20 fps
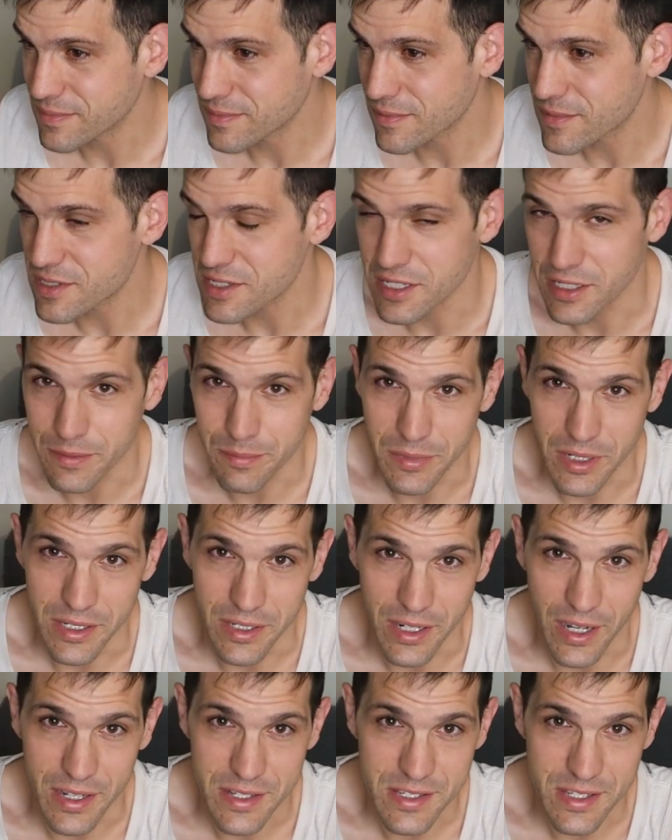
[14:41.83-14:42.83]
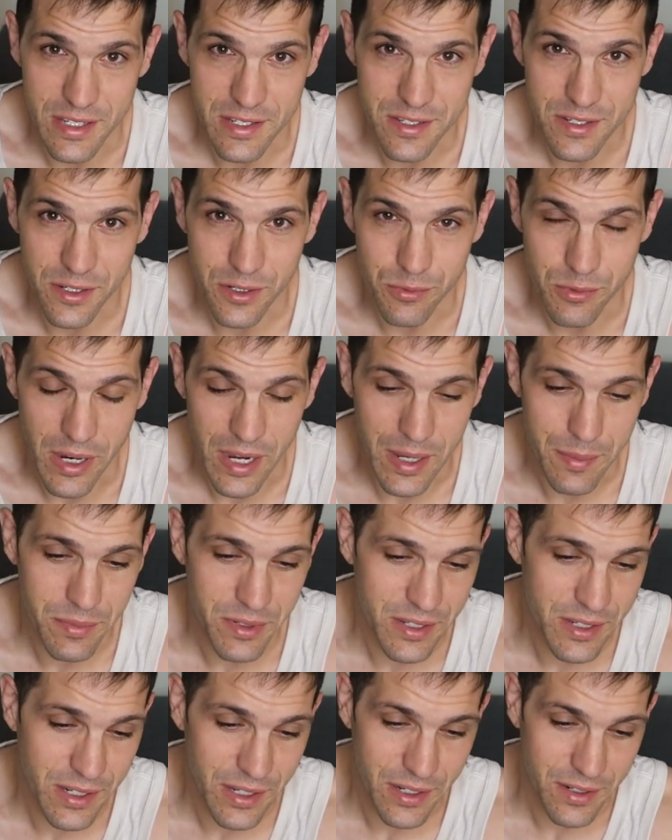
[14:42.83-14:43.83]
Seeing my nonsensical
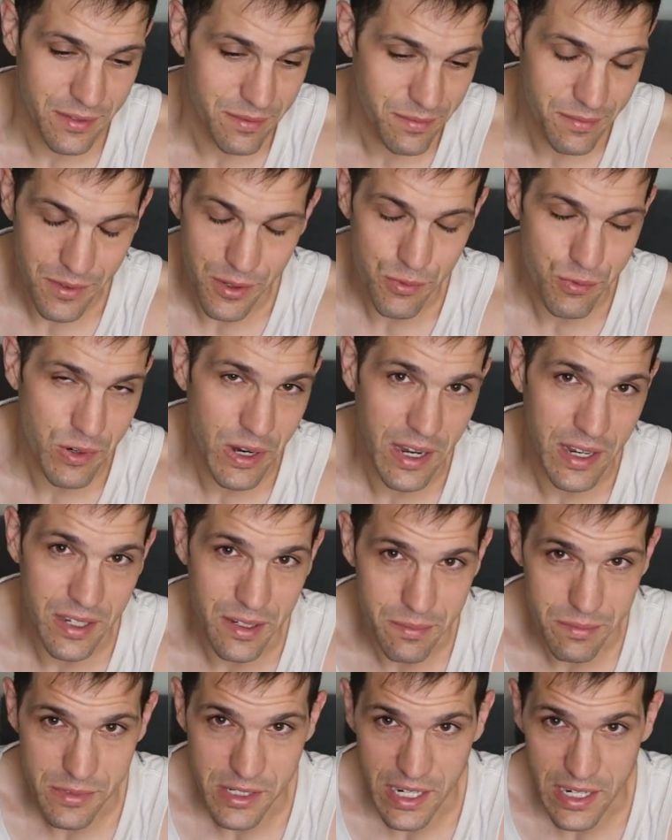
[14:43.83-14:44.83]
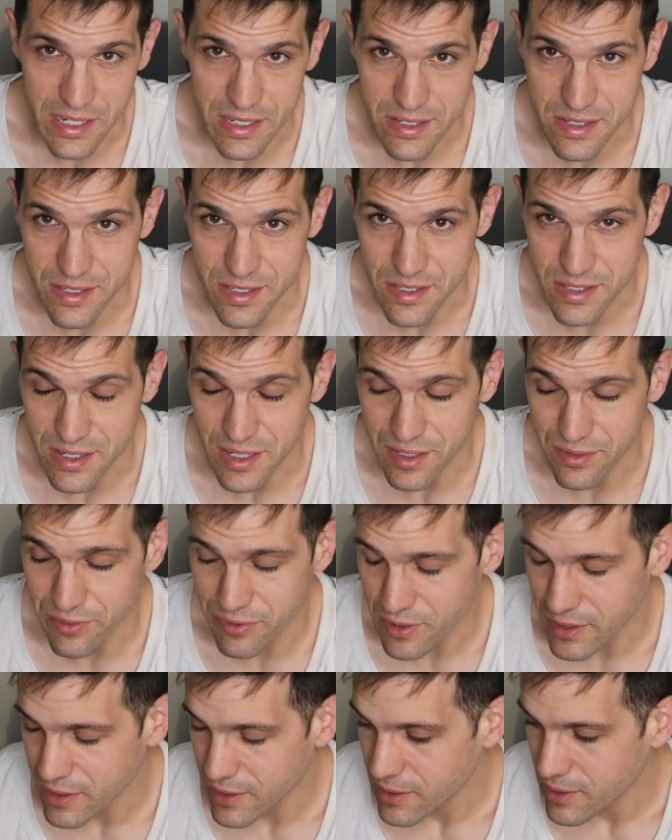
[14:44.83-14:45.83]
rambling and the random days and stuff.